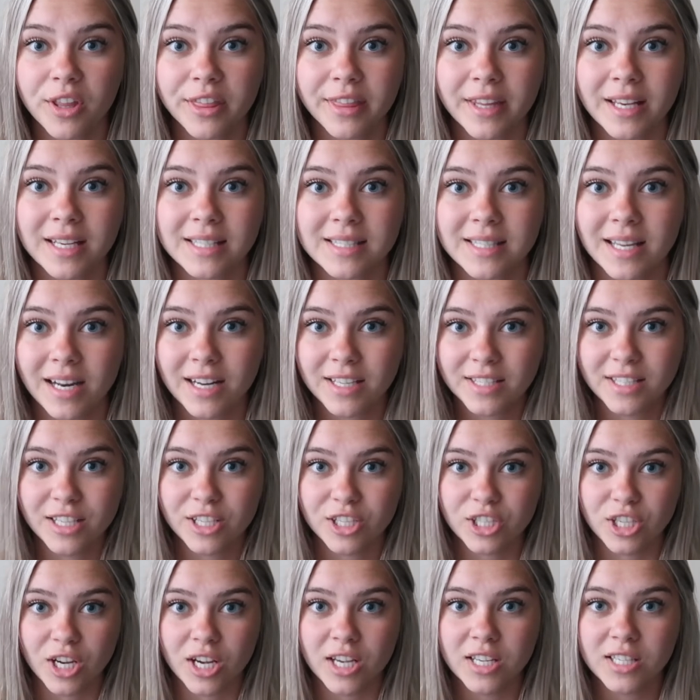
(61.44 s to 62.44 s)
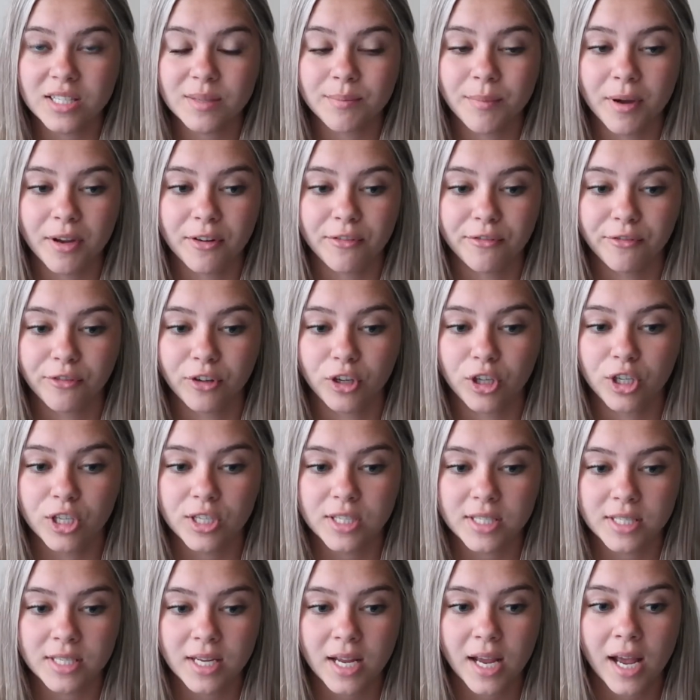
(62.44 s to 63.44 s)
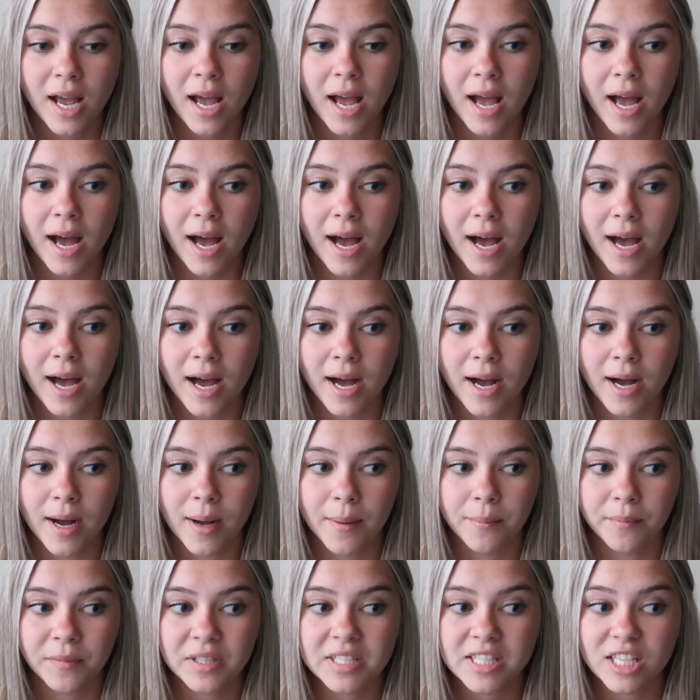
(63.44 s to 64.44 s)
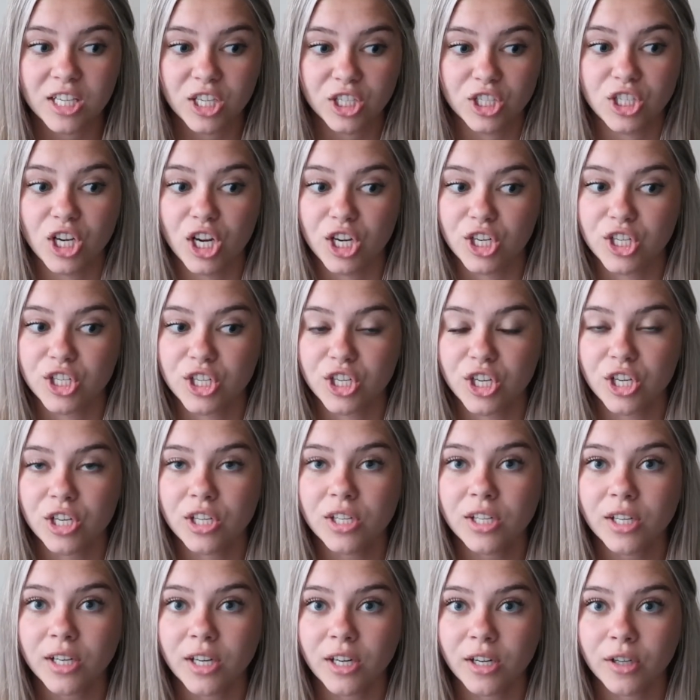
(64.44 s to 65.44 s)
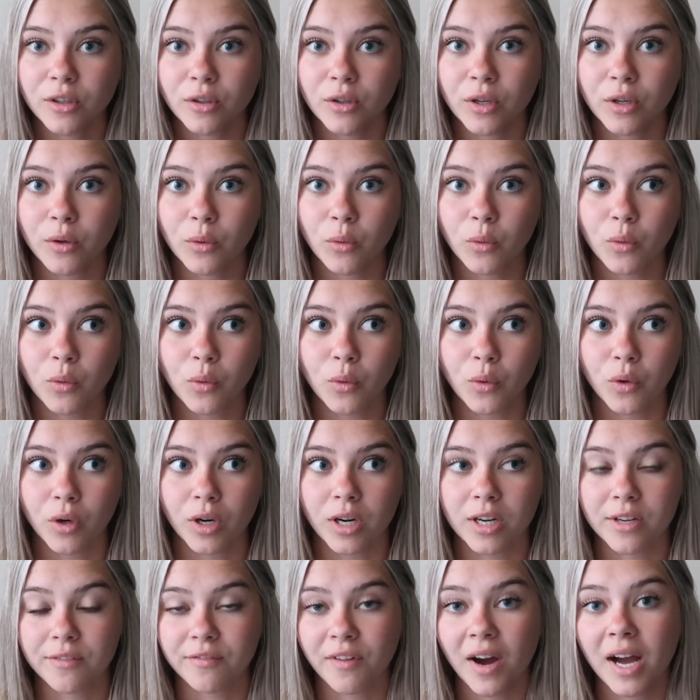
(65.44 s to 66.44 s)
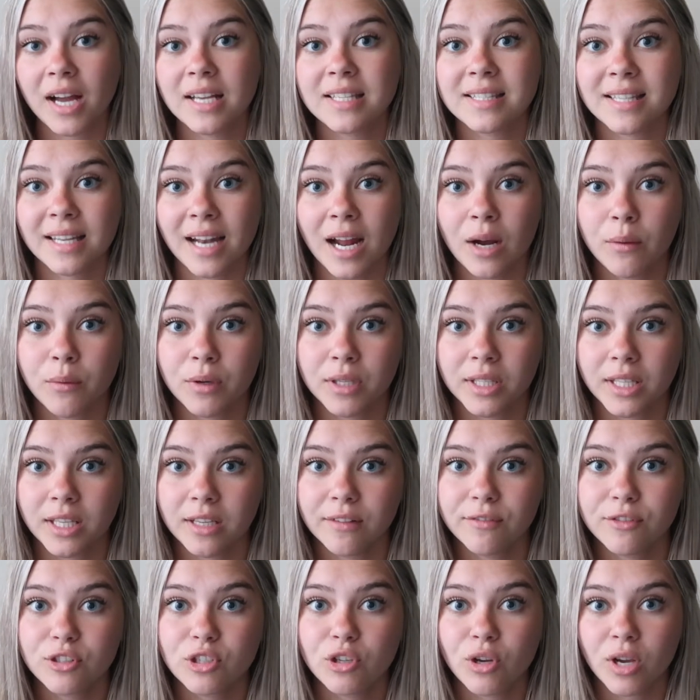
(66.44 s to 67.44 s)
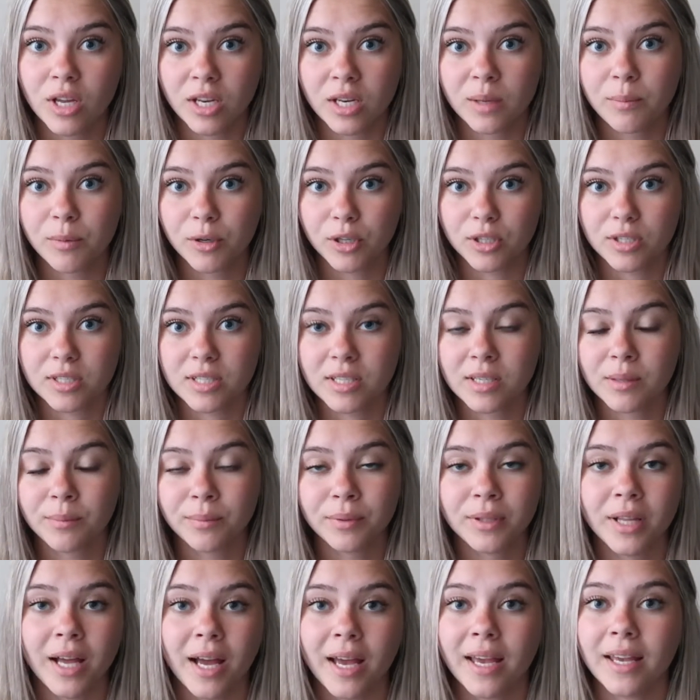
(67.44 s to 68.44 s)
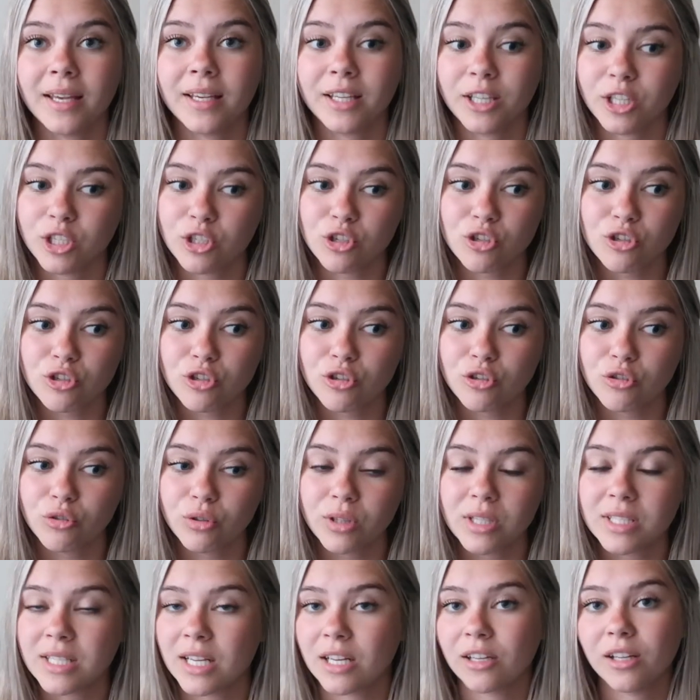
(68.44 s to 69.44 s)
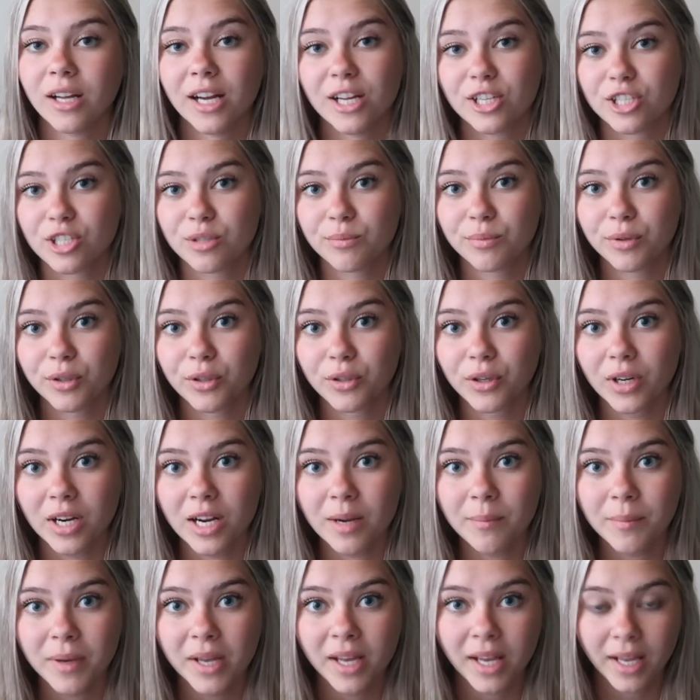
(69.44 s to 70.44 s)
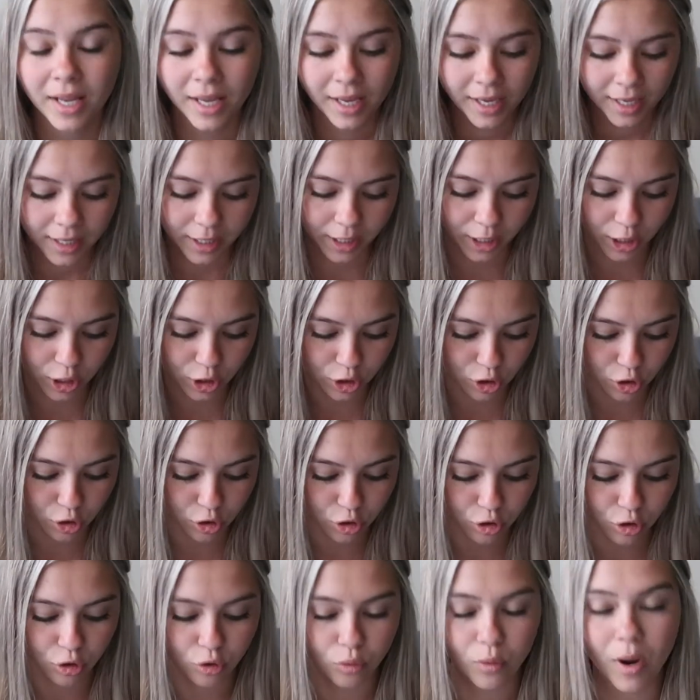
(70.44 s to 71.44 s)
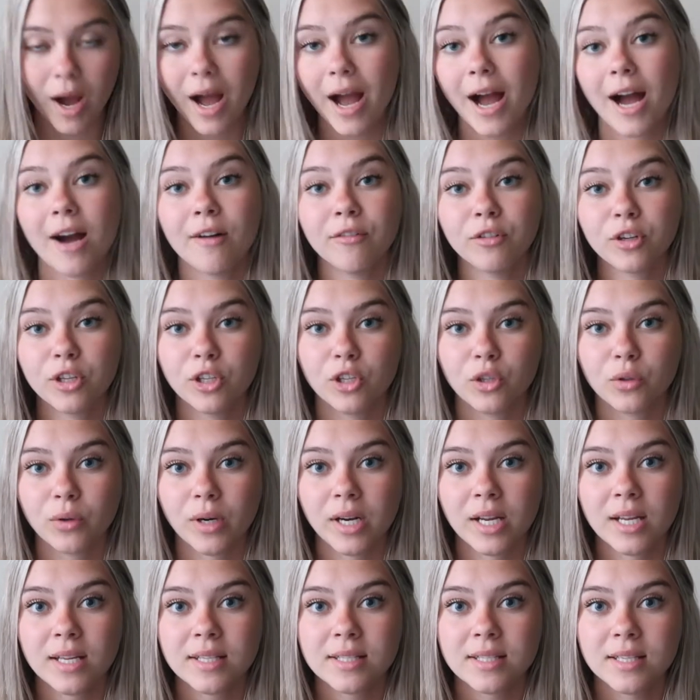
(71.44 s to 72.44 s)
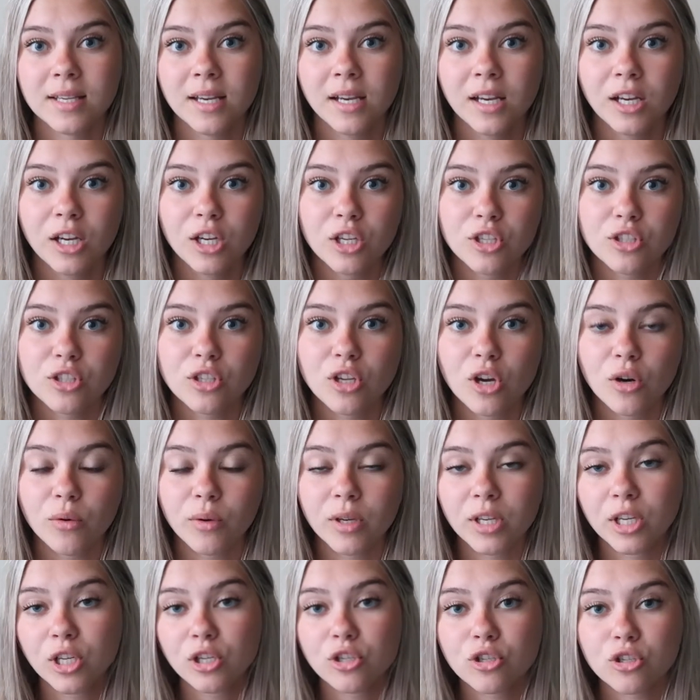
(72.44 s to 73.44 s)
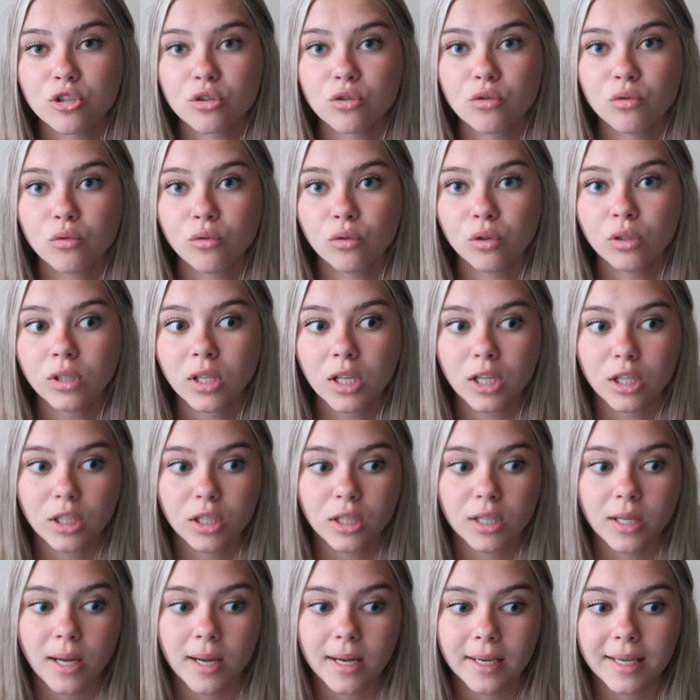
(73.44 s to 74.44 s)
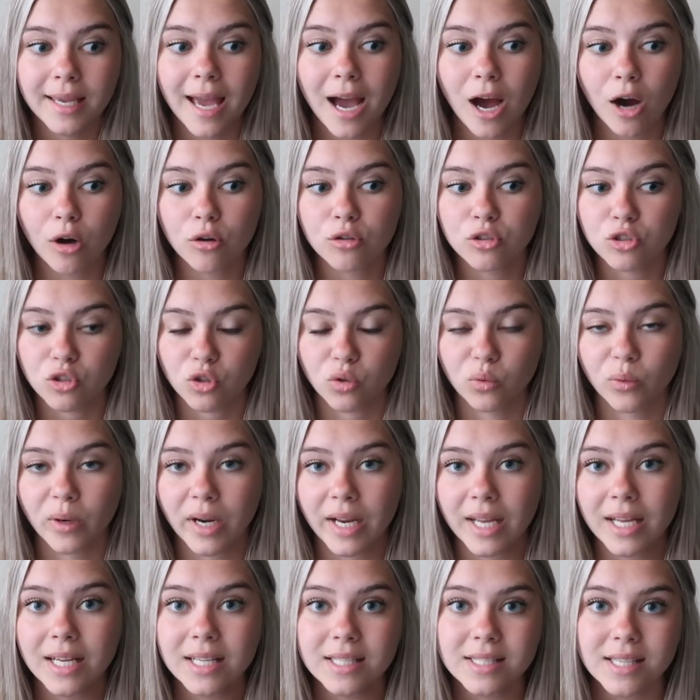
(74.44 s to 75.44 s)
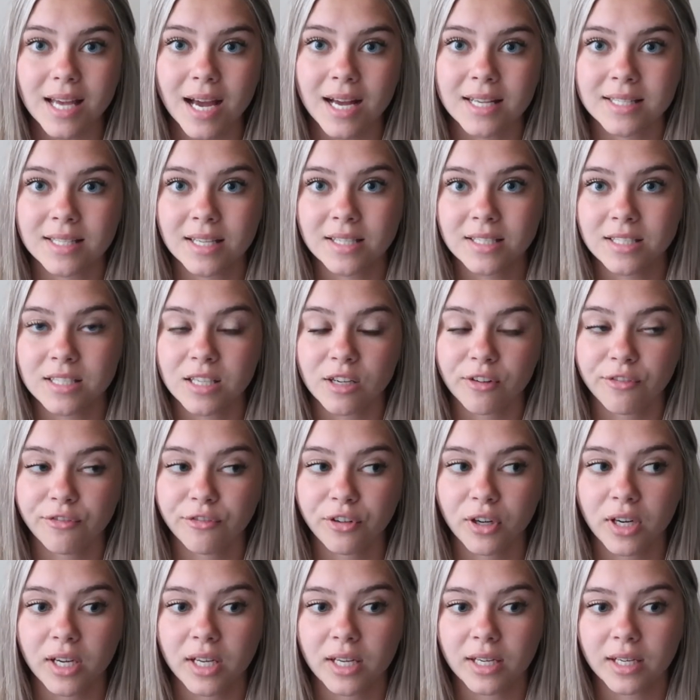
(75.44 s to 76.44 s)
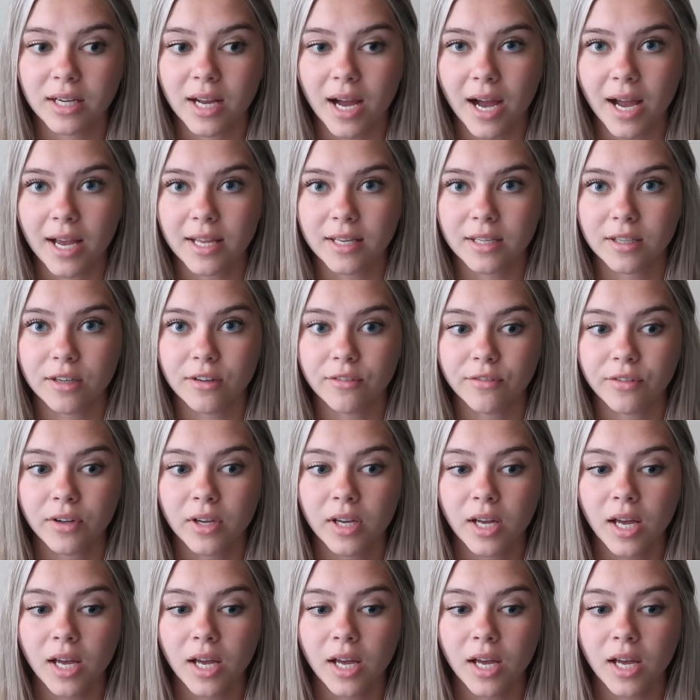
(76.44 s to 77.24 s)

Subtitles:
things that I suggest, my first suggestion or advice that I would give to any person applying into the dental hygiene program is to have good grades. So each school counts grades as a different kind of